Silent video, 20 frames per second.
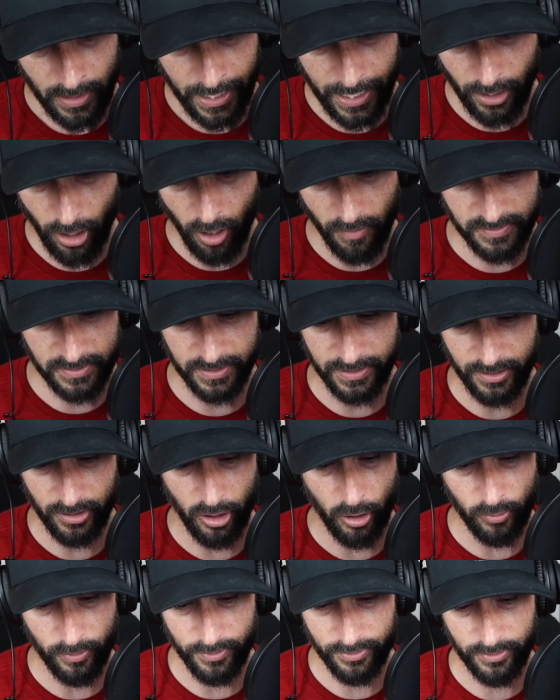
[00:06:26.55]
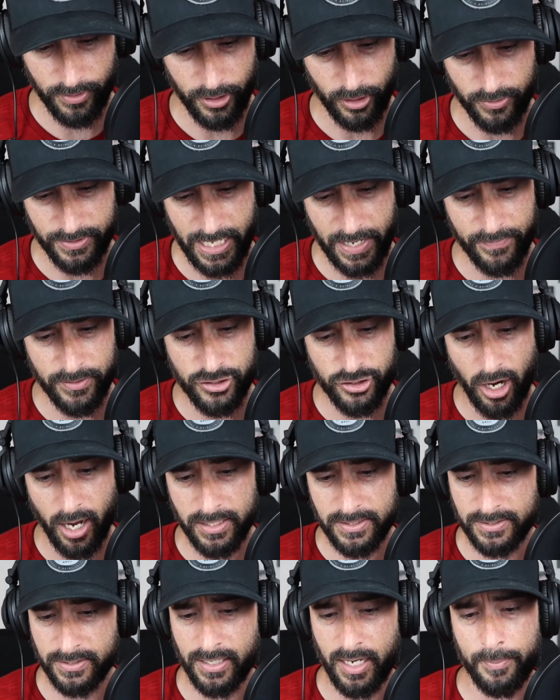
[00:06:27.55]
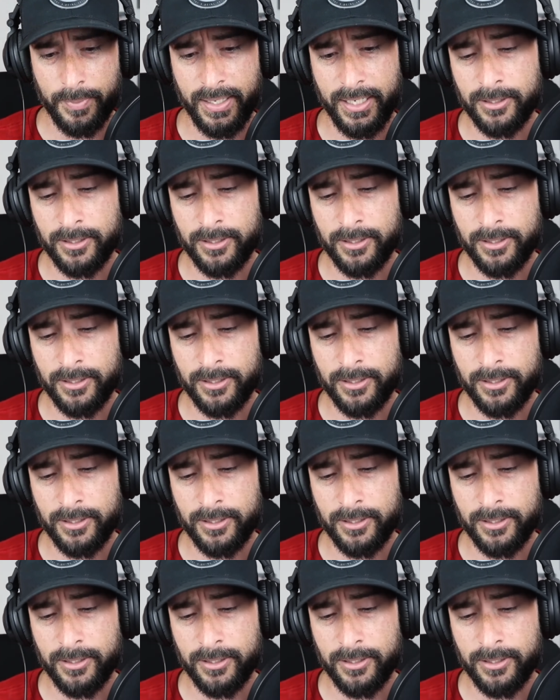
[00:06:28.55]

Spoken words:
And obviously, David Johnson,